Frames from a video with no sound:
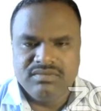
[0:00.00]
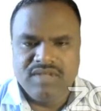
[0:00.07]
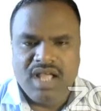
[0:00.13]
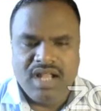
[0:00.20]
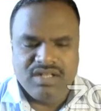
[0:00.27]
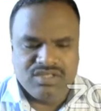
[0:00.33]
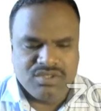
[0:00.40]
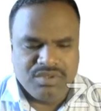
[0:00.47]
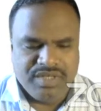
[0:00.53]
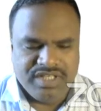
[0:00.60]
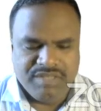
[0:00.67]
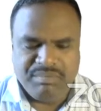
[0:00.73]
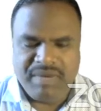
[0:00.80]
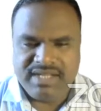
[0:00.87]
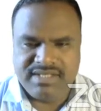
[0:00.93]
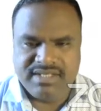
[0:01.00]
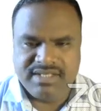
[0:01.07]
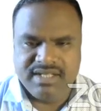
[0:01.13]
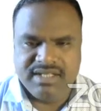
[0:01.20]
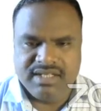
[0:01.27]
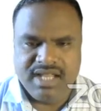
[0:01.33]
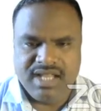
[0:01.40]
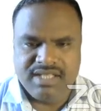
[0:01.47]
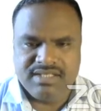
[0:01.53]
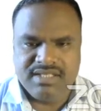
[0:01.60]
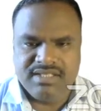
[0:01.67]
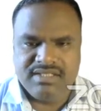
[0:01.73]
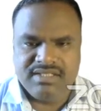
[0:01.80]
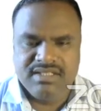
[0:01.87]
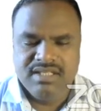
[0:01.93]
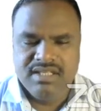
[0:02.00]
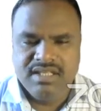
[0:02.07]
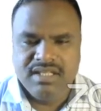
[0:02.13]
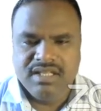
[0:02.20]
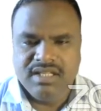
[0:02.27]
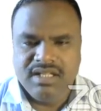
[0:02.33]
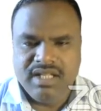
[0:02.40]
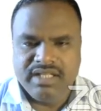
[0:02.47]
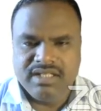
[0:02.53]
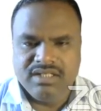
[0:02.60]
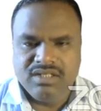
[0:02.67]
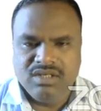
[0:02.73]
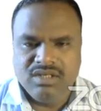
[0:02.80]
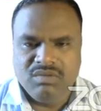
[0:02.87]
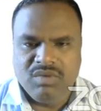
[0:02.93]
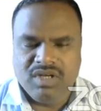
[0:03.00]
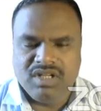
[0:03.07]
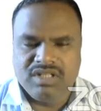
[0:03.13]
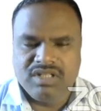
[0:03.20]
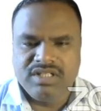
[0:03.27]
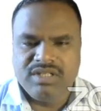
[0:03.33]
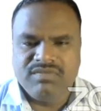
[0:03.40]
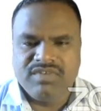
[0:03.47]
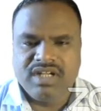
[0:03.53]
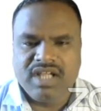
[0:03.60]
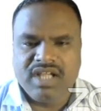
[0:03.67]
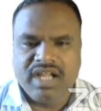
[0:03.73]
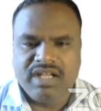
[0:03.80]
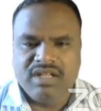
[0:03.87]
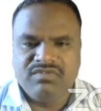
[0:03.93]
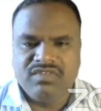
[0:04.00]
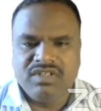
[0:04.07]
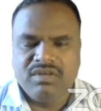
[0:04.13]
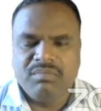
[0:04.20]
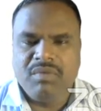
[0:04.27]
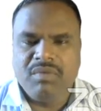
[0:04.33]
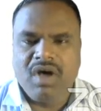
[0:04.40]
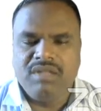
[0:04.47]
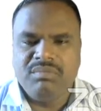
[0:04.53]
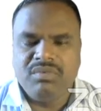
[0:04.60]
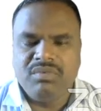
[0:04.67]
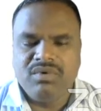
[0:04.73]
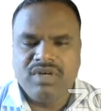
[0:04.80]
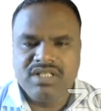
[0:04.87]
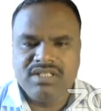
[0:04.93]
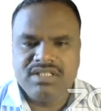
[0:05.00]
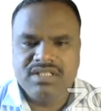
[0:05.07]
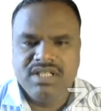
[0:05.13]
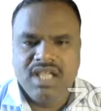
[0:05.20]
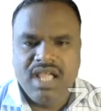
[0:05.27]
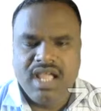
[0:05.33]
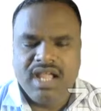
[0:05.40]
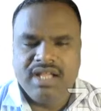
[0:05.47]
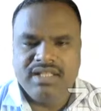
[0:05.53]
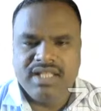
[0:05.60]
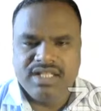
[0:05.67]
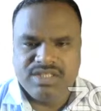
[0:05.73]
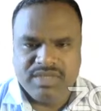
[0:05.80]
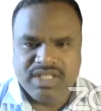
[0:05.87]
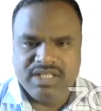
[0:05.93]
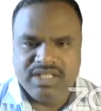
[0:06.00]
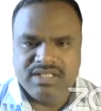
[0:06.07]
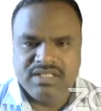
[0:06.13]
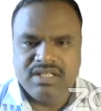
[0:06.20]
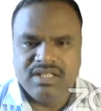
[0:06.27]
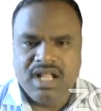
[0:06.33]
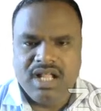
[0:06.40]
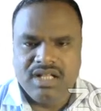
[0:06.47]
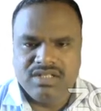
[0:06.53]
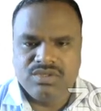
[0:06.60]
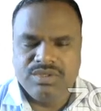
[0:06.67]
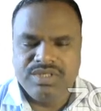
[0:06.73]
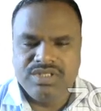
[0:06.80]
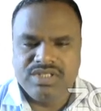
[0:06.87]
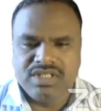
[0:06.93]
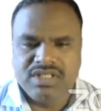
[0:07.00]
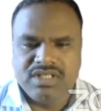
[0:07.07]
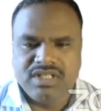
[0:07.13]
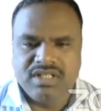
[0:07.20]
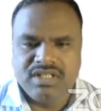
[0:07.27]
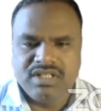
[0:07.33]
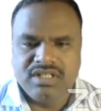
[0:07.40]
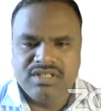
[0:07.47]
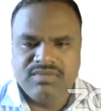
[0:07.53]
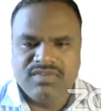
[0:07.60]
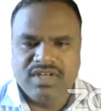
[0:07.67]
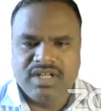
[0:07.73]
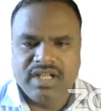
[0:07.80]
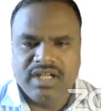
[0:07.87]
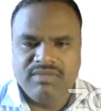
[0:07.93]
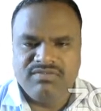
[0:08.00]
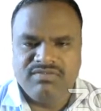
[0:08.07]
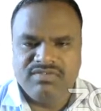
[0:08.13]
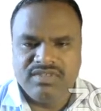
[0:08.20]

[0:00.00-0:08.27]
I'll show in the practical classes what are the different kind of polyporus, and that I'll show it in a different kind of